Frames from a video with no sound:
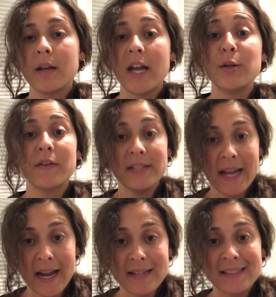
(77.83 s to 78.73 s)
and you have to
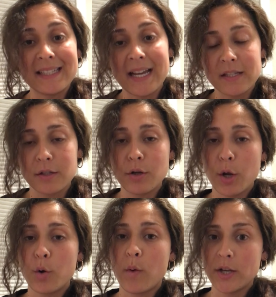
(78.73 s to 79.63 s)
ask yes or
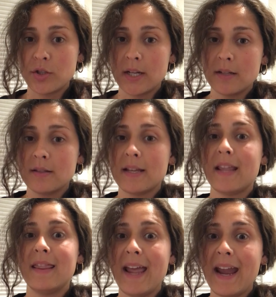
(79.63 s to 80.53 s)
no questions,
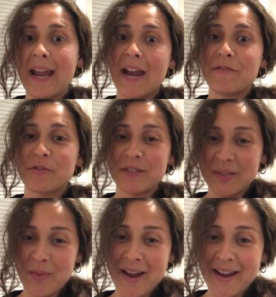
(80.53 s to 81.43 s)
and they have to
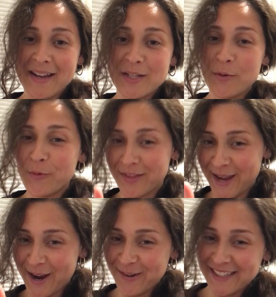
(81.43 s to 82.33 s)
respond
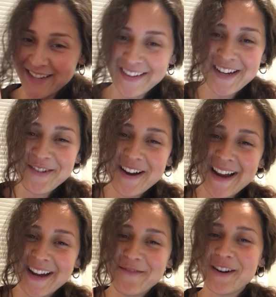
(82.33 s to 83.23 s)
without giving
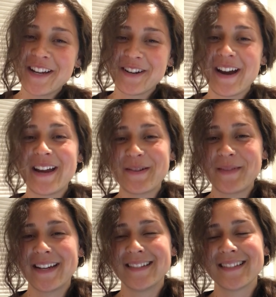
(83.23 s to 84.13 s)
away what your item
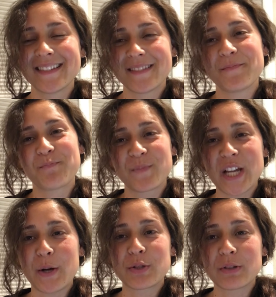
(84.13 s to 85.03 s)
is.
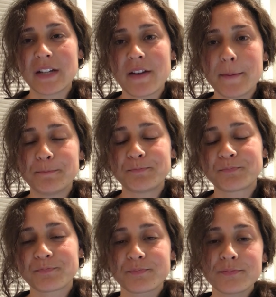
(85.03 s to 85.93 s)
So it's really fun.
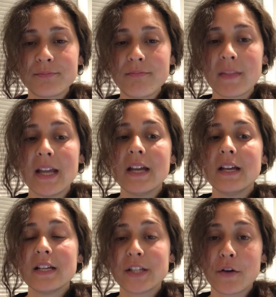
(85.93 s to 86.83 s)

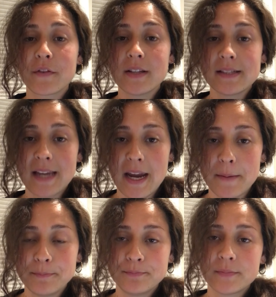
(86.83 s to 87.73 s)
So for this
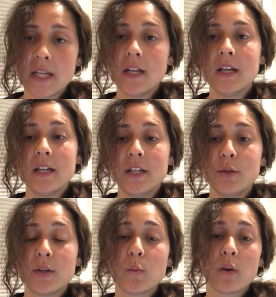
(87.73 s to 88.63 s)
game, you
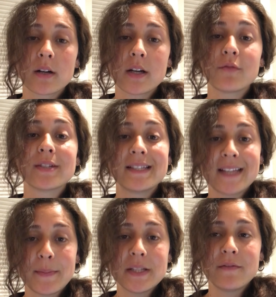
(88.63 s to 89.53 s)
could work on
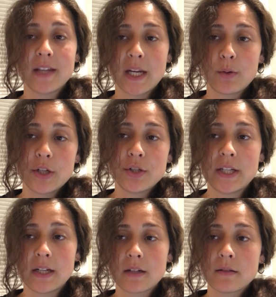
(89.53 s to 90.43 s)
receptive language
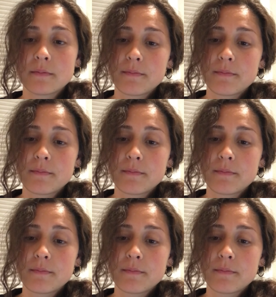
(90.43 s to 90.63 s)
here